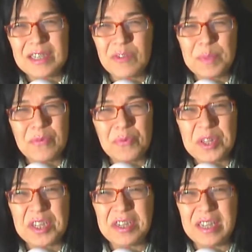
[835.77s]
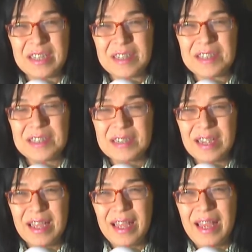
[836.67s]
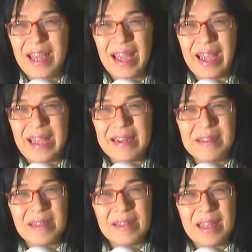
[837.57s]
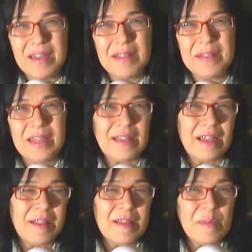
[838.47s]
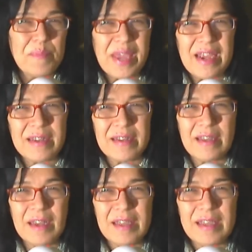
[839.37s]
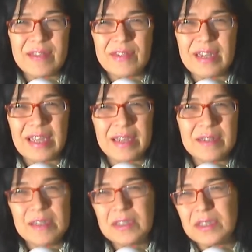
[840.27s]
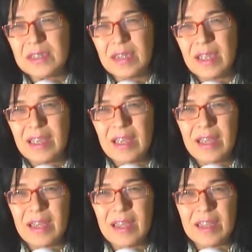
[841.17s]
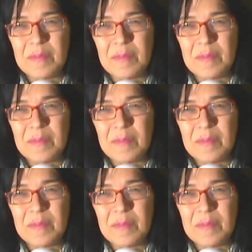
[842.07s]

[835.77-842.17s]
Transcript: They all speak really good English, and a lot of the debate is in English in